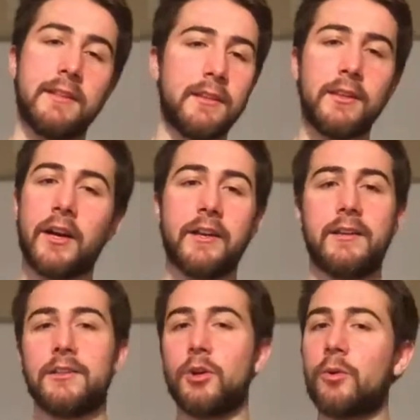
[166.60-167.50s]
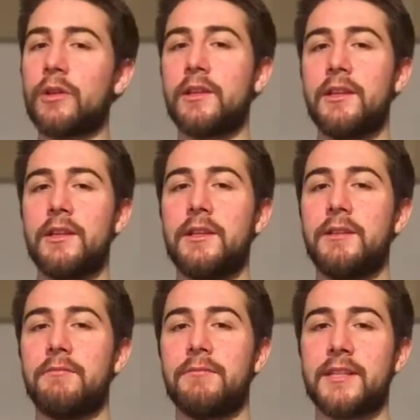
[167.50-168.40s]
not
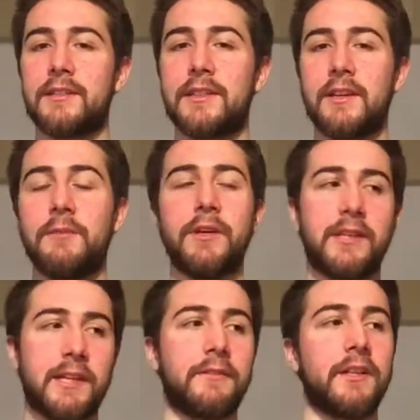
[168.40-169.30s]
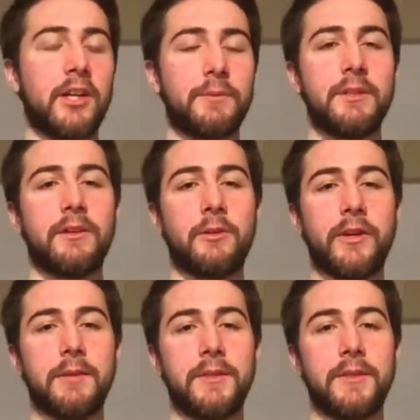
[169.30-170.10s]
totally necessary, but definitely helps you out quite a